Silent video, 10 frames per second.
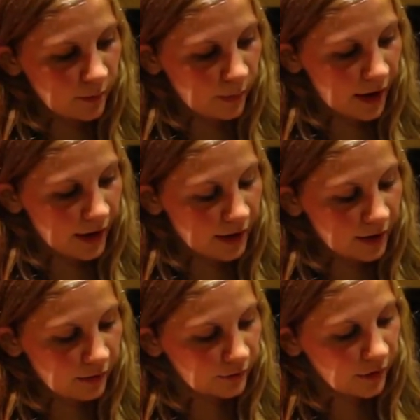
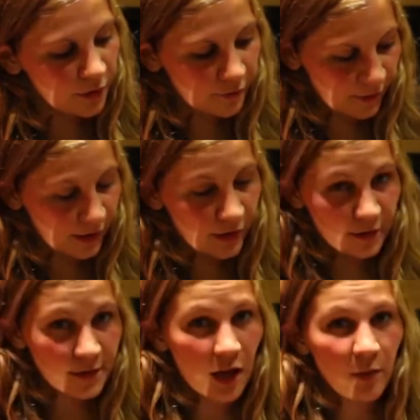my other
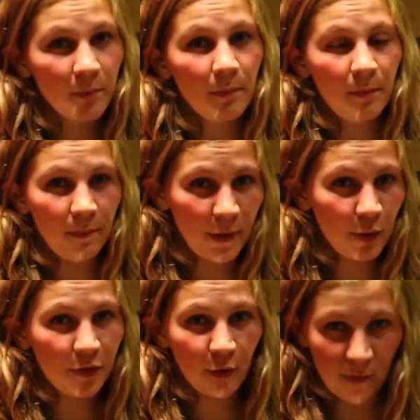fingers to help
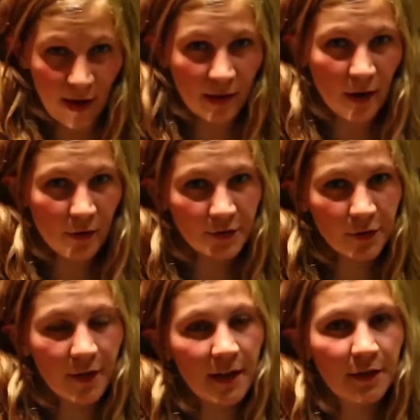mute the ring note
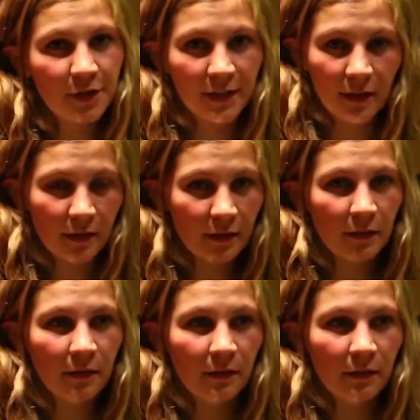so that I just get a